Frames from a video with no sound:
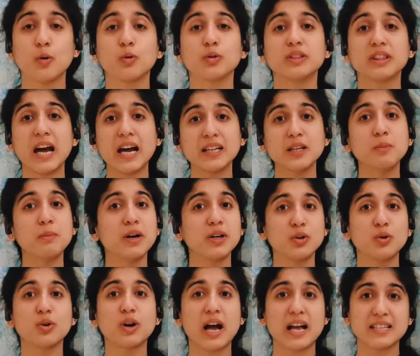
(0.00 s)
Uthana
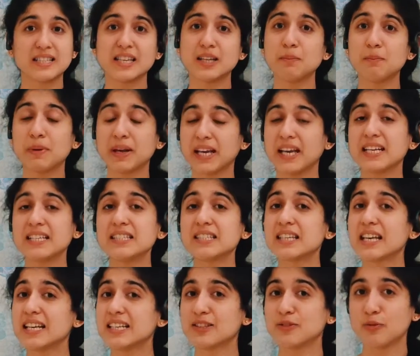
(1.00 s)
Mandukasana
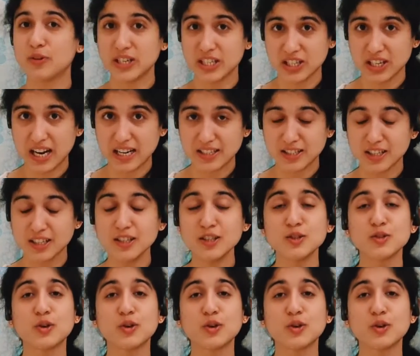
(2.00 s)
begins in Vajrasana,